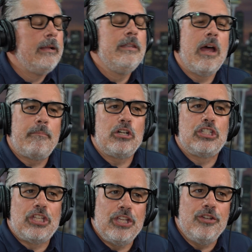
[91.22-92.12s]
Number
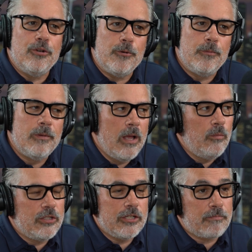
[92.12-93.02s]
two,
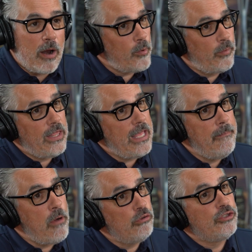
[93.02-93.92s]
which is probably the
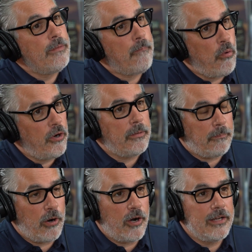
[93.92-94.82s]
most
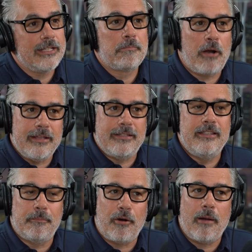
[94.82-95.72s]
important part, is pricing
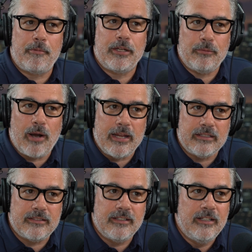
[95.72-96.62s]
the property
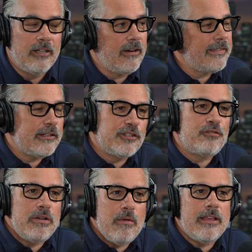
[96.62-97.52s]
right? There's
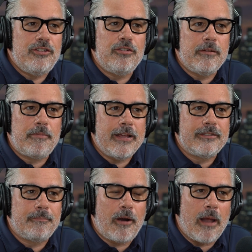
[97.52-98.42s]
three ways you can price
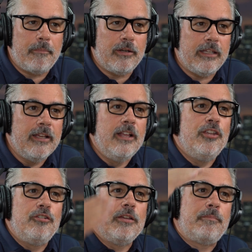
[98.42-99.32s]
a property.
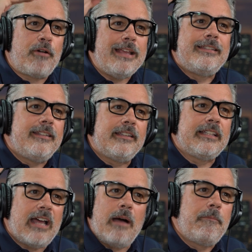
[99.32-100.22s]
You can price it at the
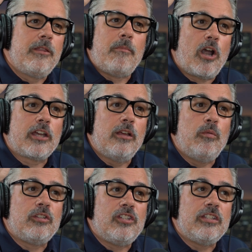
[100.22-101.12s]
top of the market,
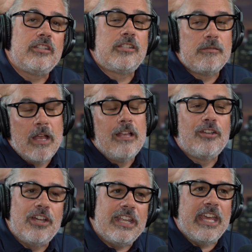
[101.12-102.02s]
which is
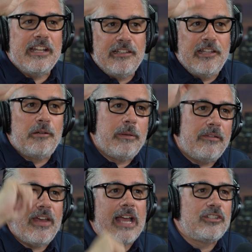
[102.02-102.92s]
going to get a little bit
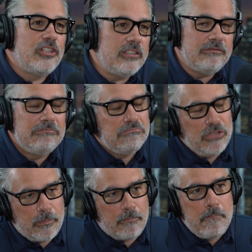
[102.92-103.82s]
of action.
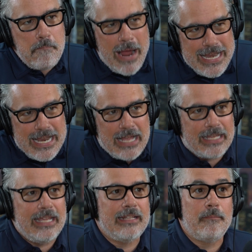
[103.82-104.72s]
You might not
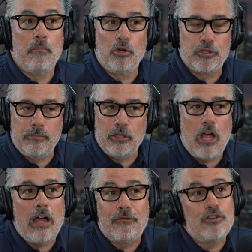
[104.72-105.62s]
get multiple
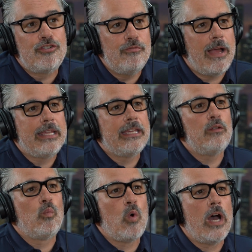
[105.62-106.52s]
offers. You might
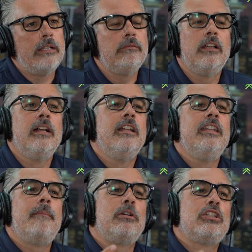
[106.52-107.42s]
get one.
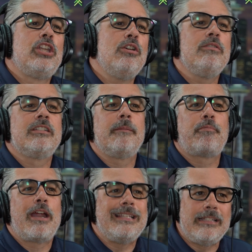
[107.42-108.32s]
Number two is to
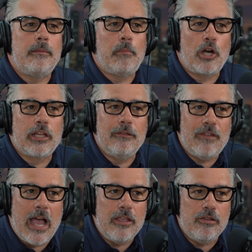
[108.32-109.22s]
price it at market
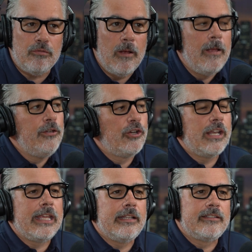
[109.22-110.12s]
value. You're
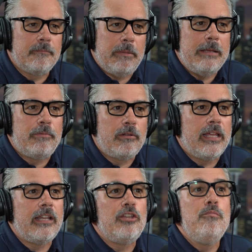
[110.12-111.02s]
going to get some people
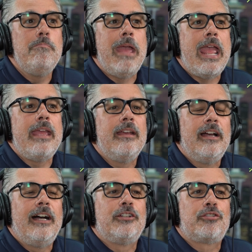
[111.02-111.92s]
in and you may
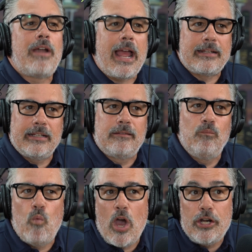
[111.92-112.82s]
attract
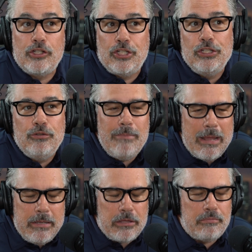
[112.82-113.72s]
one or two,
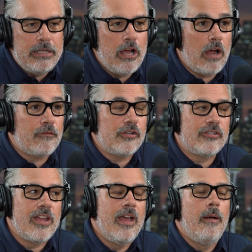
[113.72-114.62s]
maybe three
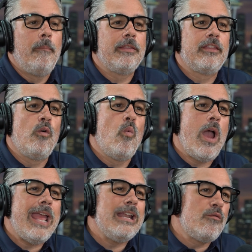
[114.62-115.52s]
offers. But the
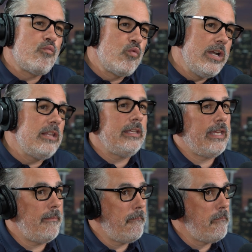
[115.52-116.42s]
way to really
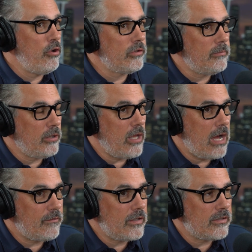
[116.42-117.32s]
get multiple
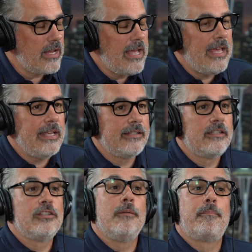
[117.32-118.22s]
offers
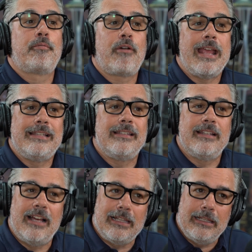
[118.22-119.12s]
is to price
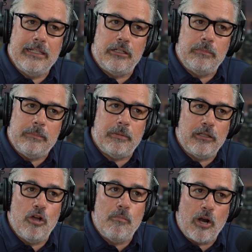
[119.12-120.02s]
it a little bit
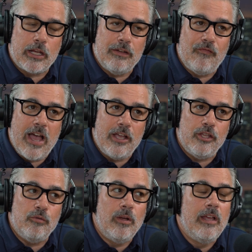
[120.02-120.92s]
below market
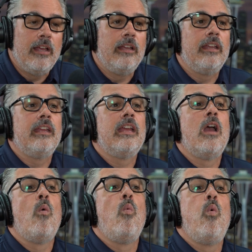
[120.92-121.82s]
value,
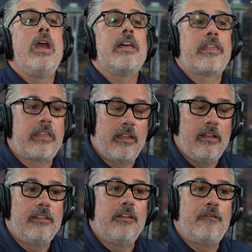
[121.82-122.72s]
with the